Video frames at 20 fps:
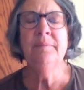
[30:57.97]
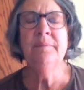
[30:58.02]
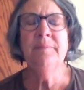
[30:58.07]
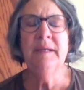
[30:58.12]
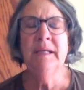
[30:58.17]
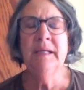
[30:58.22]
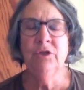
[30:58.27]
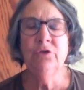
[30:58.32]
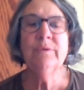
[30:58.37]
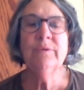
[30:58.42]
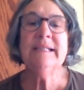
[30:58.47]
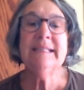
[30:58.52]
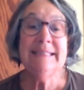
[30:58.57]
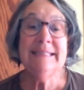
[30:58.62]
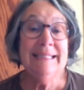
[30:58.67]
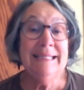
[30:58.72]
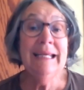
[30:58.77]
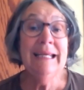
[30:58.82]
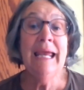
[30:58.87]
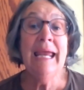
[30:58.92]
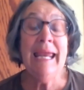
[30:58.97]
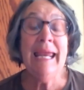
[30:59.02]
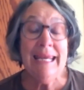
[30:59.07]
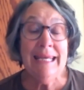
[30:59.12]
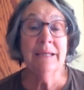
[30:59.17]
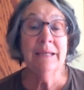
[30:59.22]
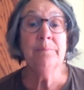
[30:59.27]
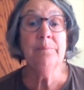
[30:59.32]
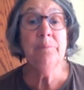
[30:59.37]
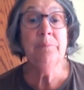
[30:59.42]
USDA
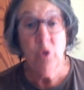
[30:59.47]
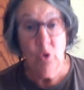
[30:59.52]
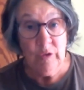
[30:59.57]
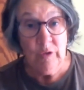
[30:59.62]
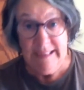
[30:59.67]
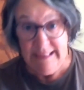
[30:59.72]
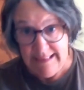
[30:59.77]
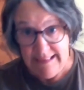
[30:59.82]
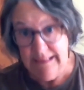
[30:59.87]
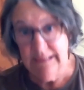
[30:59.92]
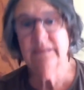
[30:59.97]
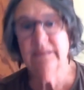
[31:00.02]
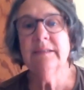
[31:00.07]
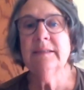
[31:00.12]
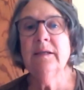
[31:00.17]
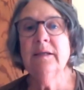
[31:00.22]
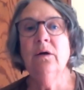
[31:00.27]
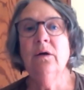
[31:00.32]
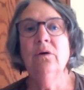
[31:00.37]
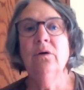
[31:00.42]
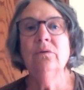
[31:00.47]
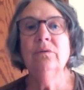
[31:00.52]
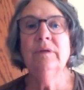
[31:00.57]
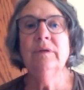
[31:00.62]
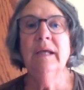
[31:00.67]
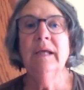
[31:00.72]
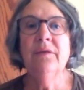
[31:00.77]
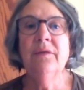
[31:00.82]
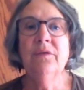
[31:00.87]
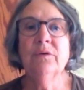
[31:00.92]
employee. So,
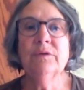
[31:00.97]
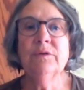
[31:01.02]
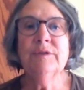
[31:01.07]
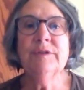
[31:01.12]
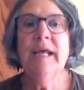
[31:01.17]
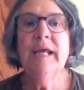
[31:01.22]
yeah, those,